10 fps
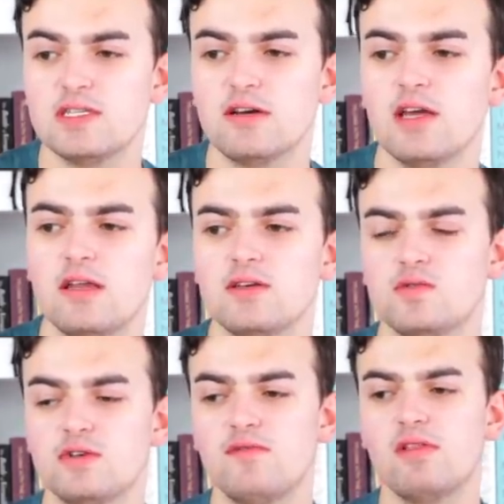They're in a
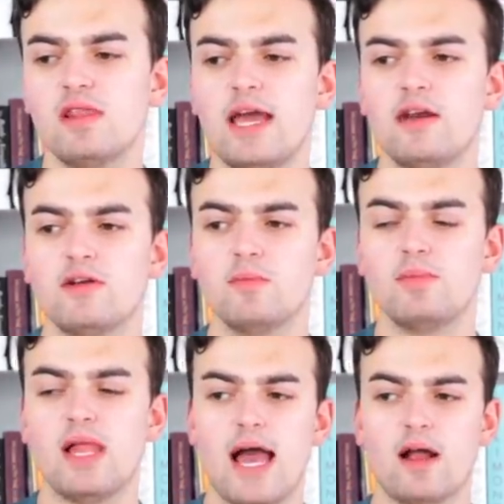sort of lighter
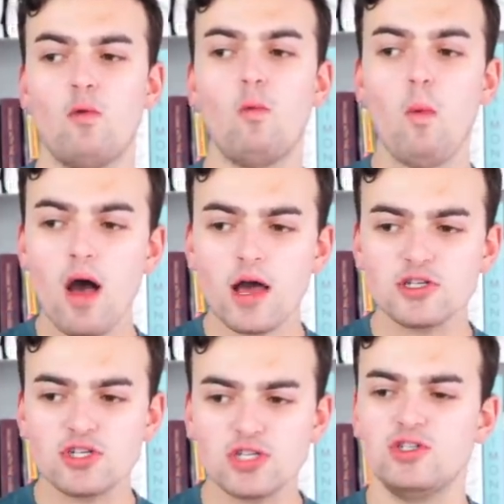black wash.